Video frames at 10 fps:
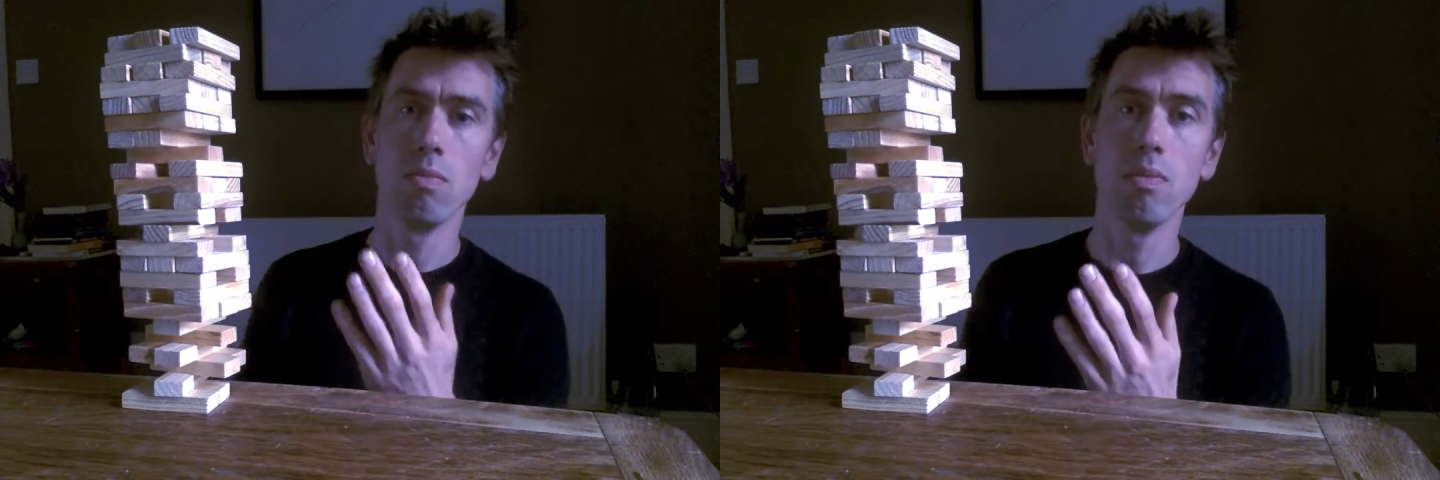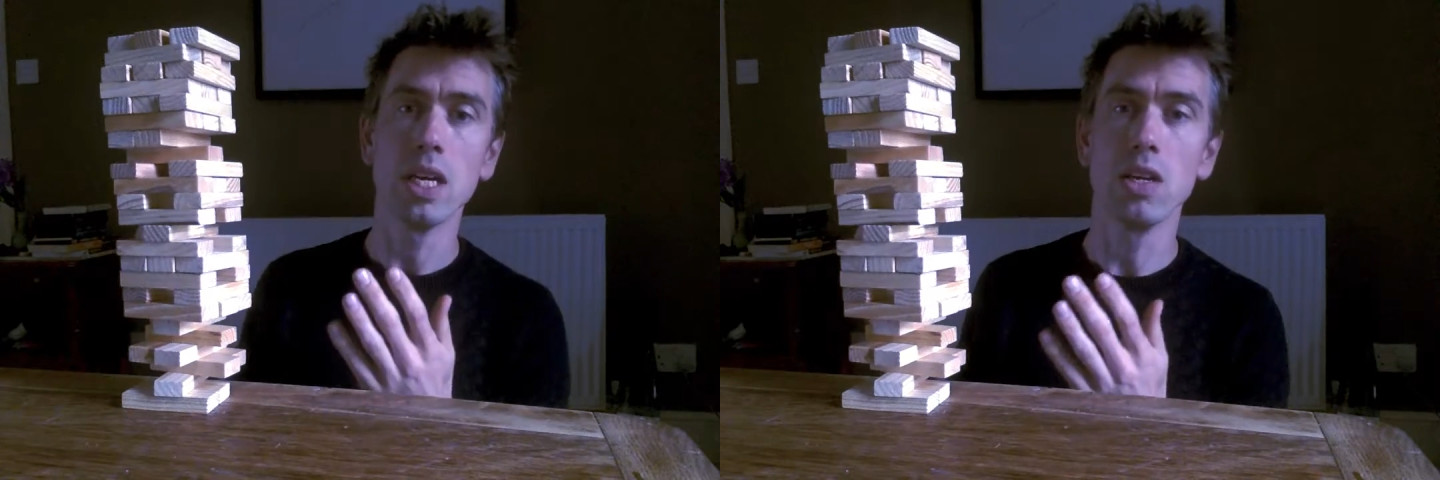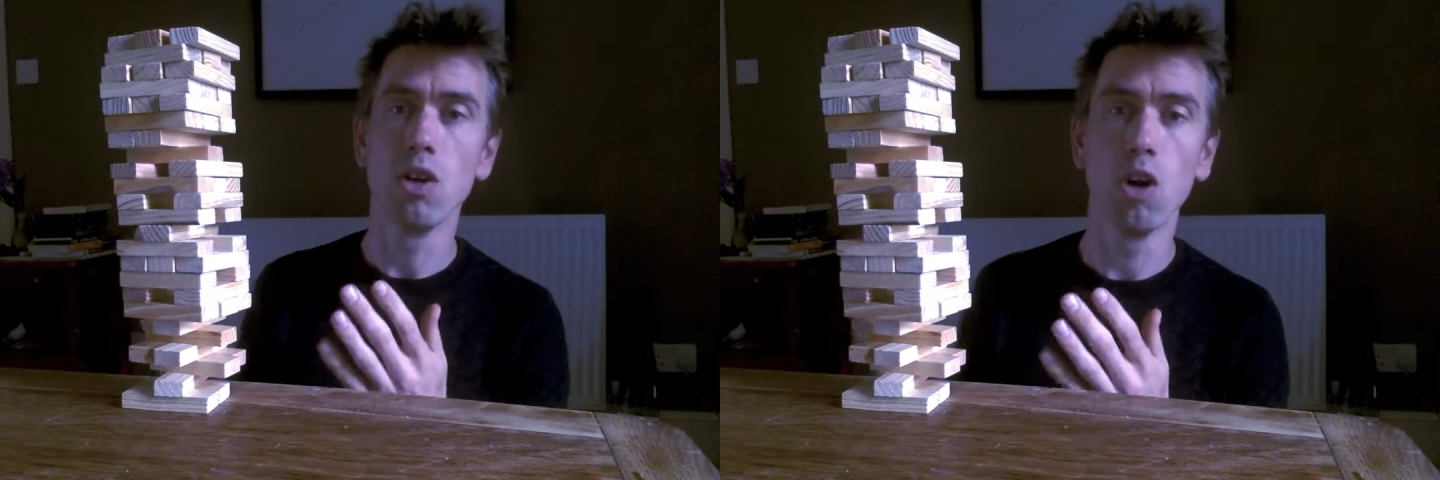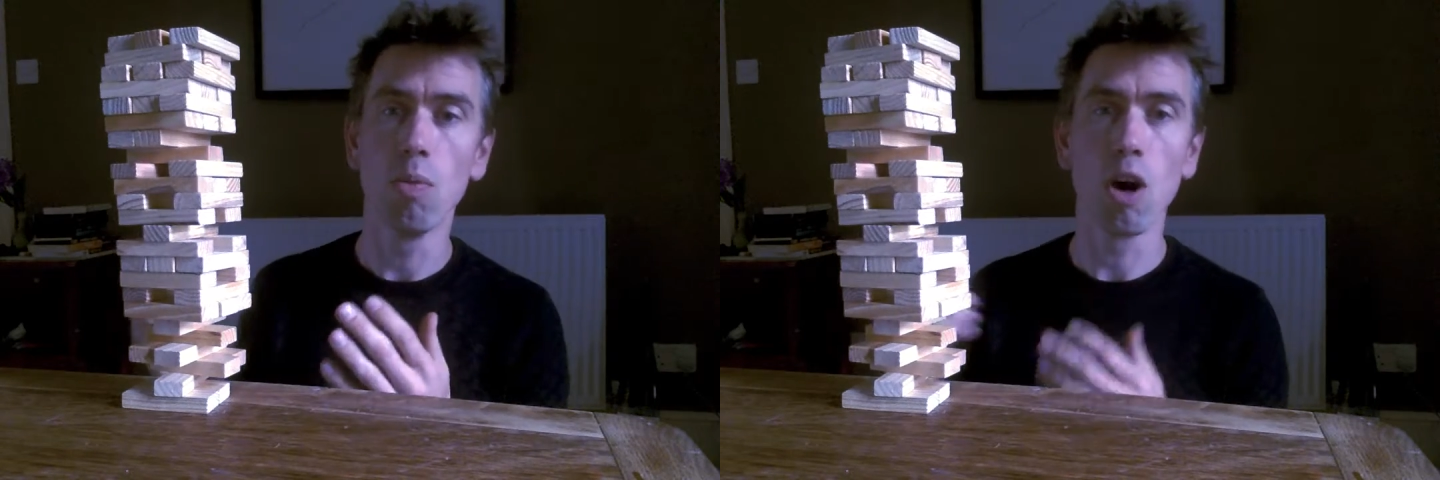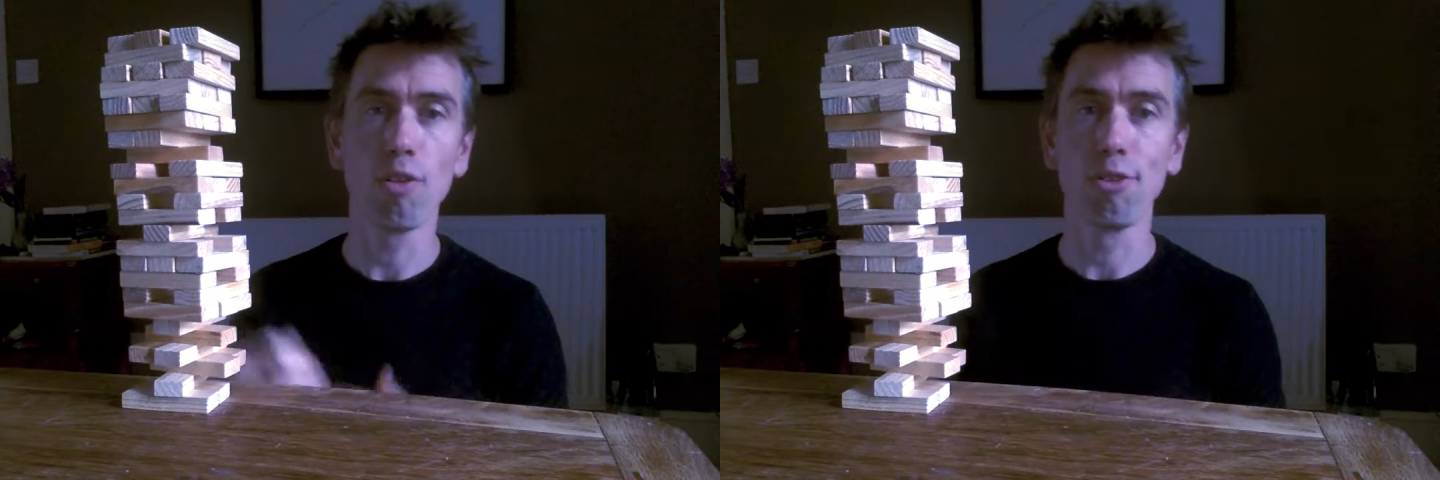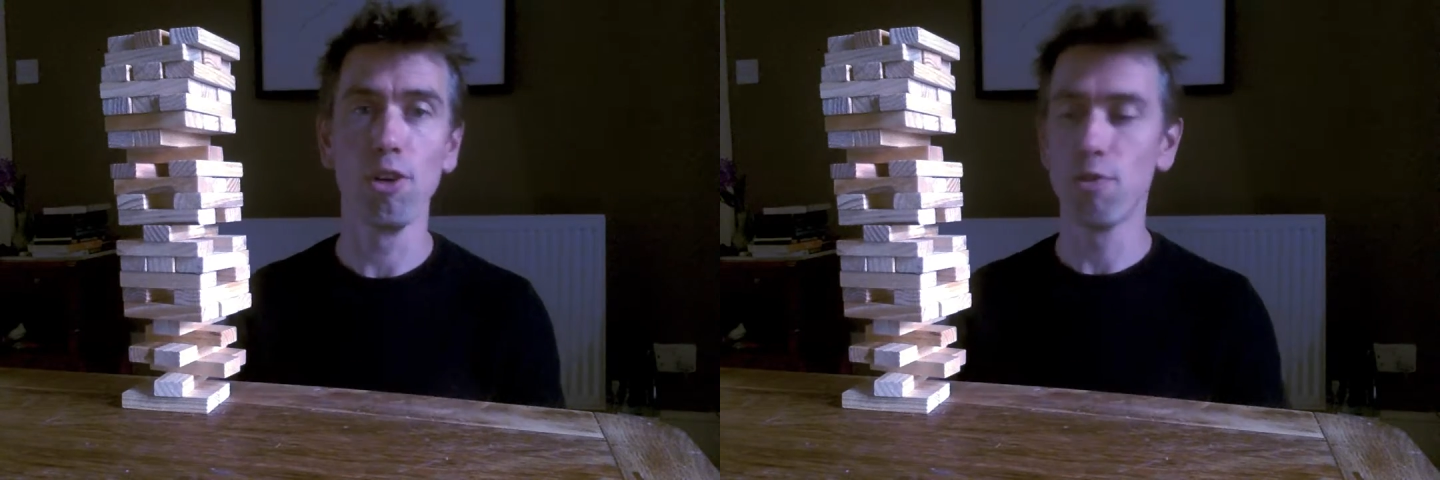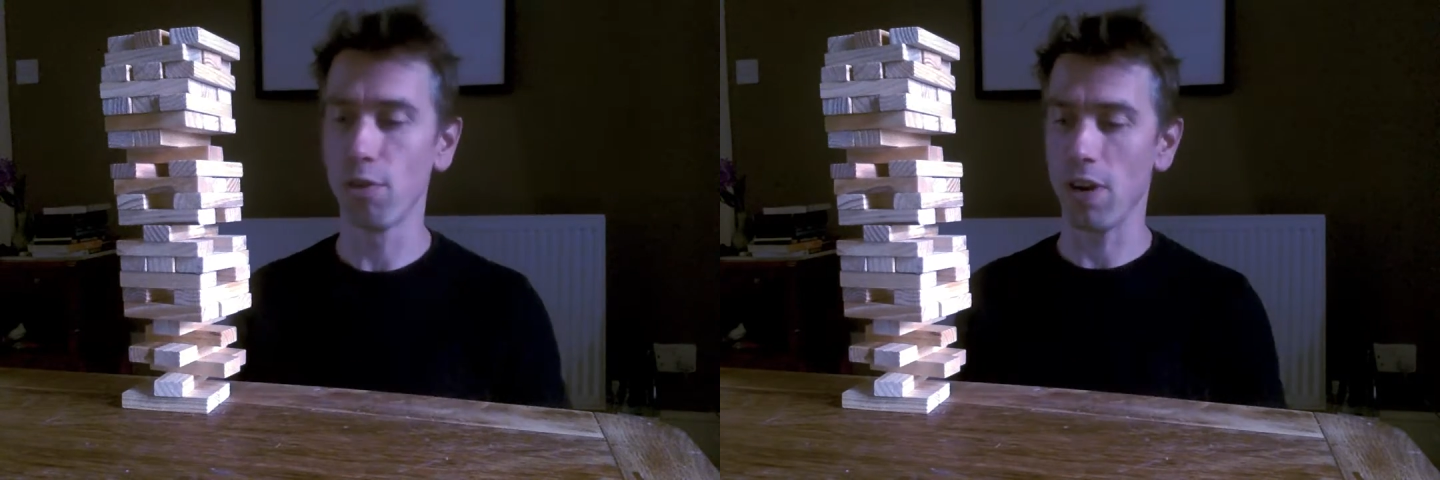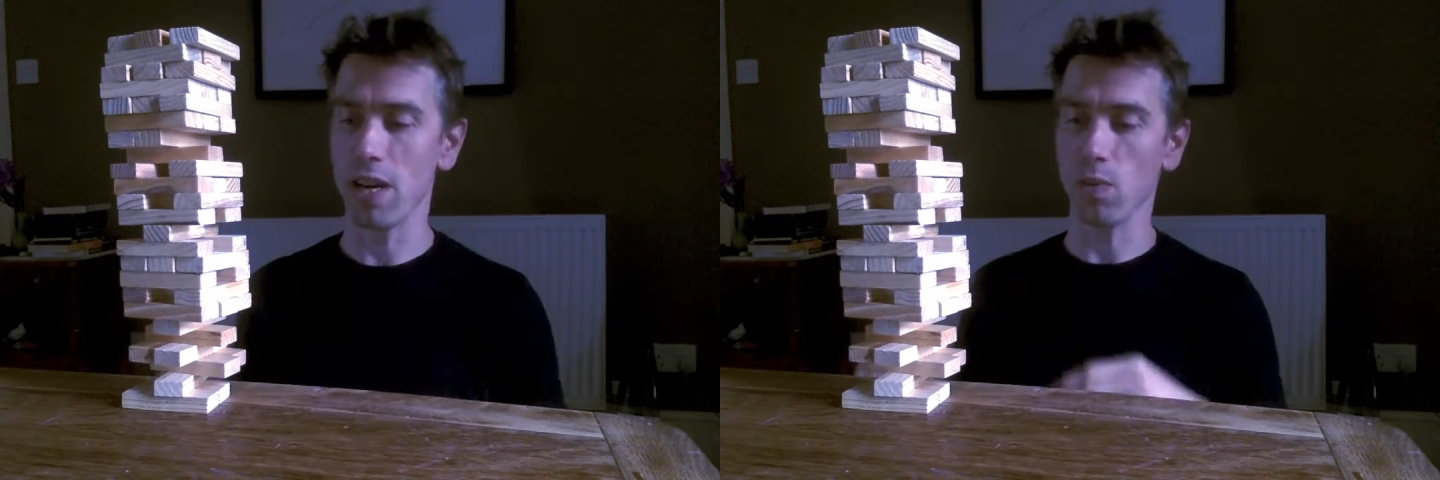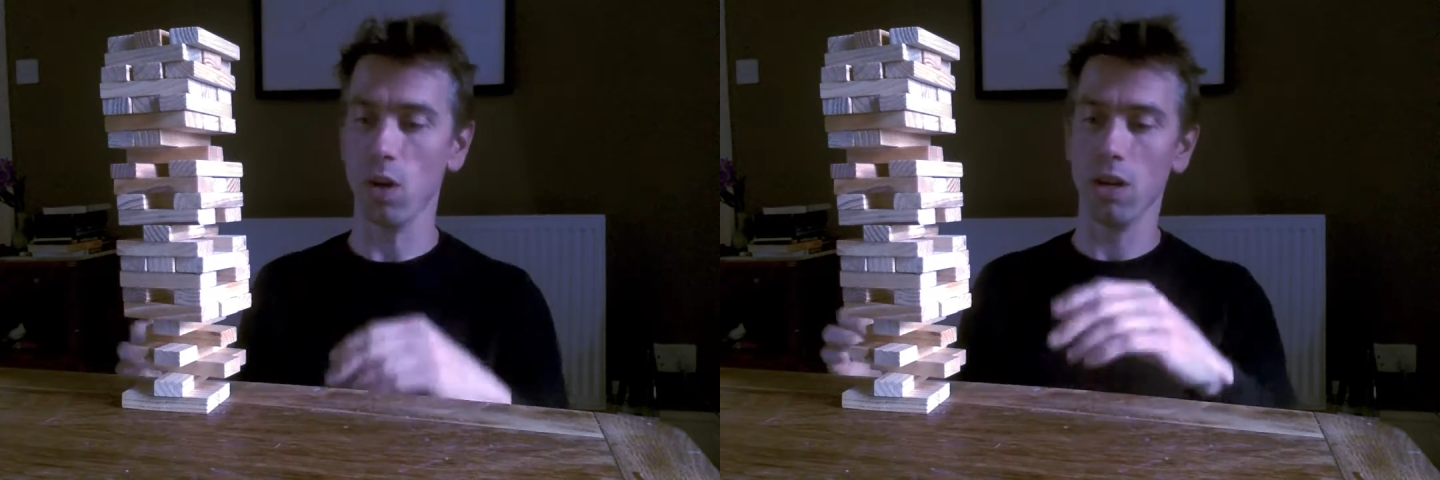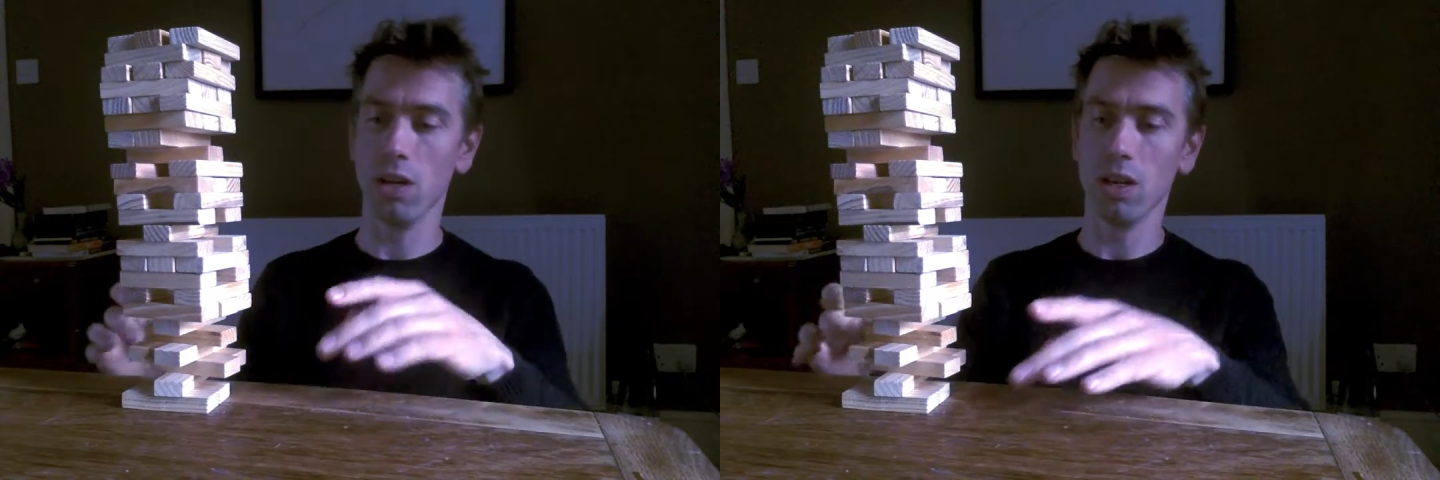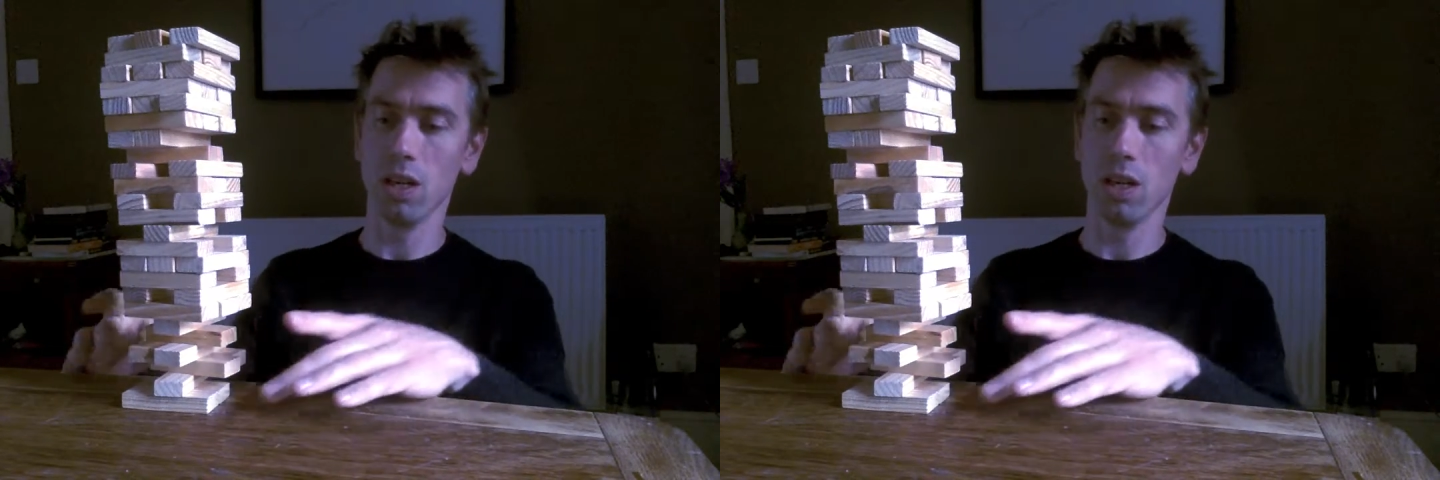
mean no more fun for anyone?